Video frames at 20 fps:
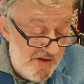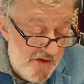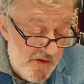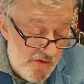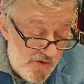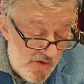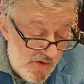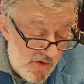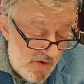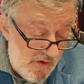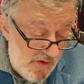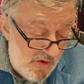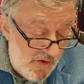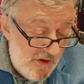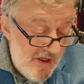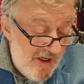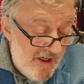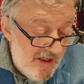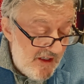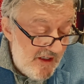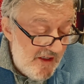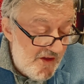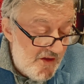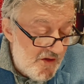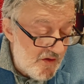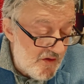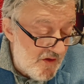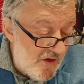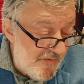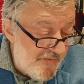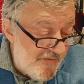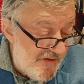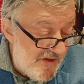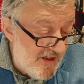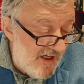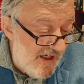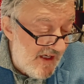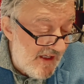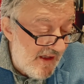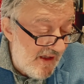draw, he took off the
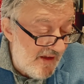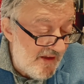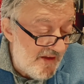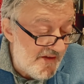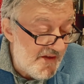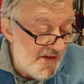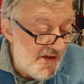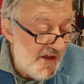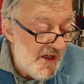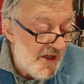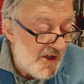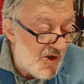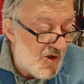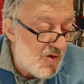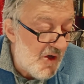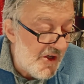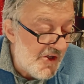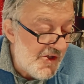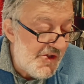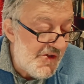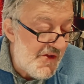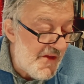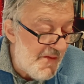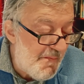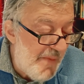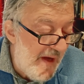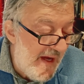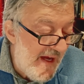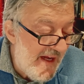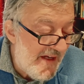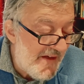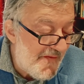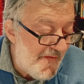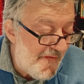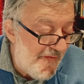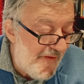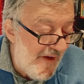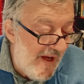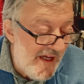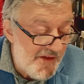kettle and crushed the pan
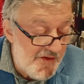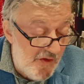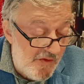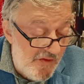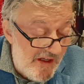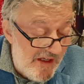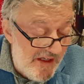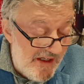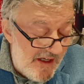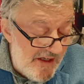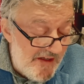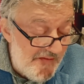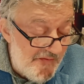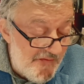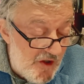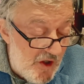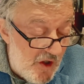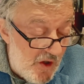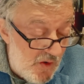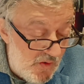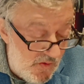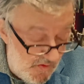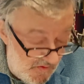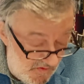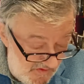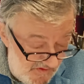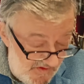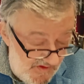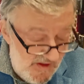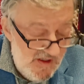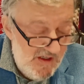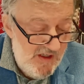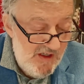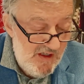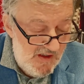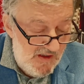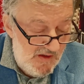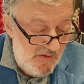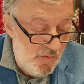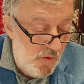flat on the live coals
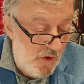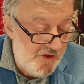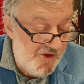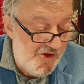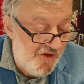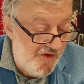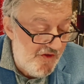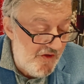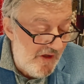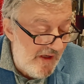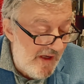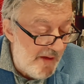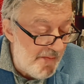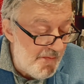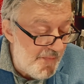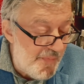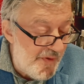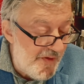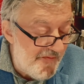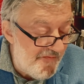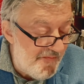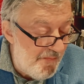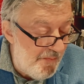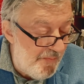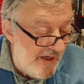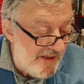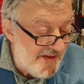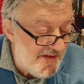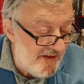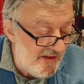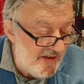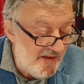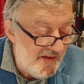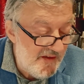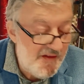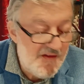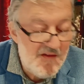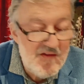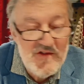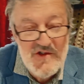and watched the lump of butter
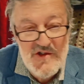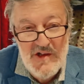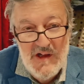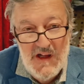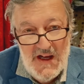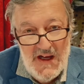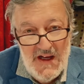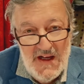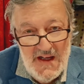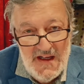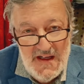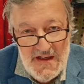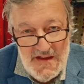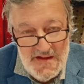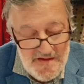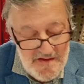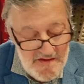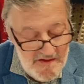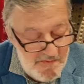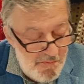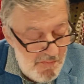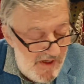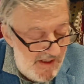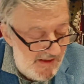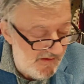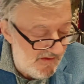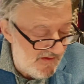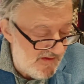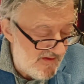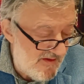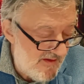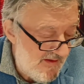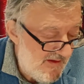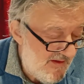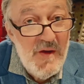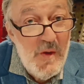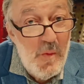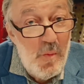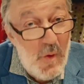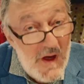slide and melt.
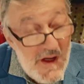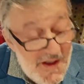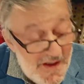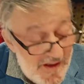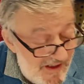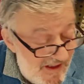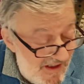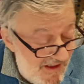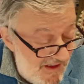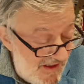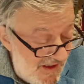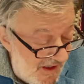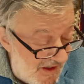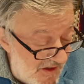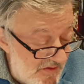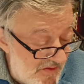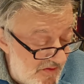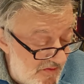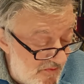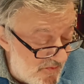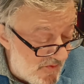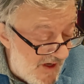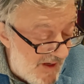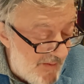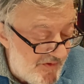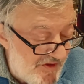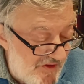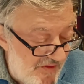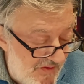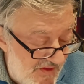While he unwrapped the